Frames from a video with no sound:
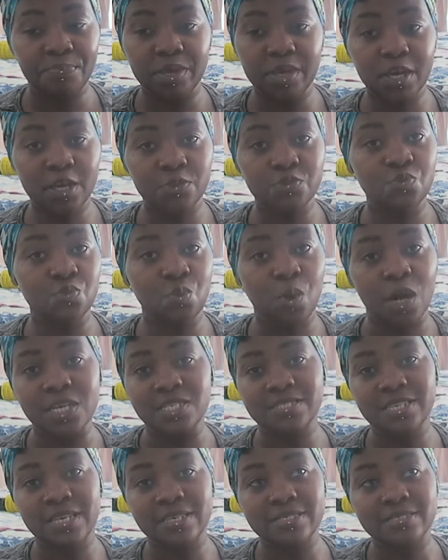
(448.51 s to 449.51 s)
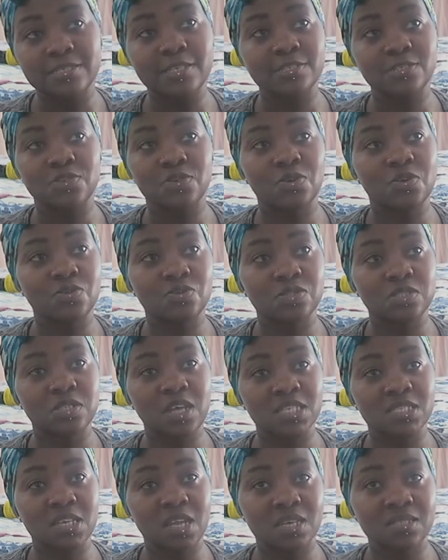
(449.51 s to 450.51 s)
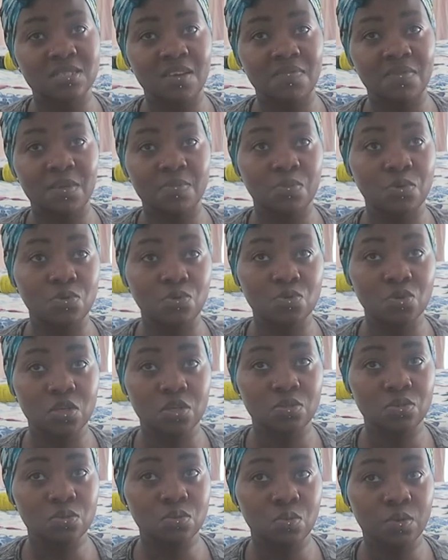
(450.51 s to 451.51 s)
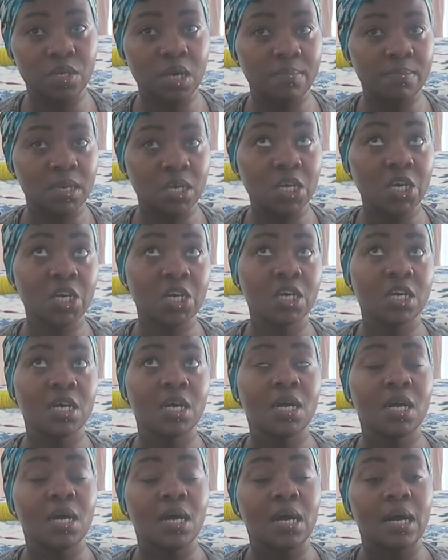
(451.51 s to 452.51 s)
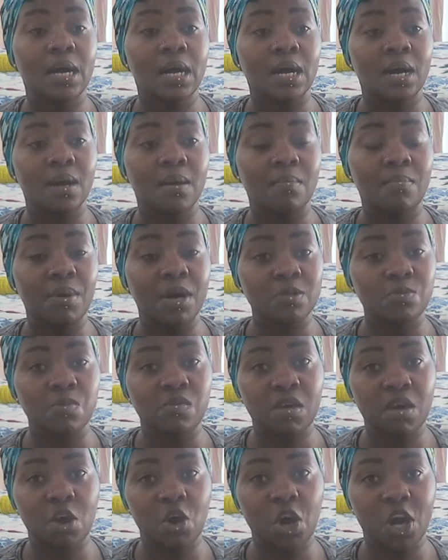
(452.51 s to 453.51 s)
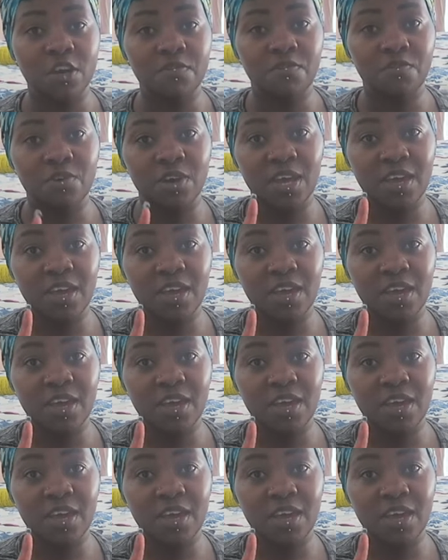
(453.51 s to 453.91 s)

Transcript: you can't do wine tastings and all those extra stuff that we usually do when i'm here but we thank god for